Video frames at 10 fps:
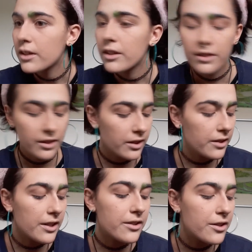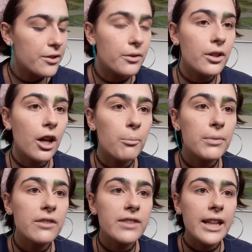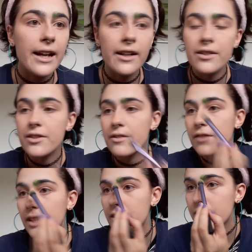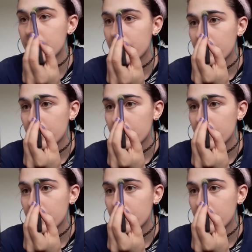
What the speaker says: You're gonna need to do a couple of layers of this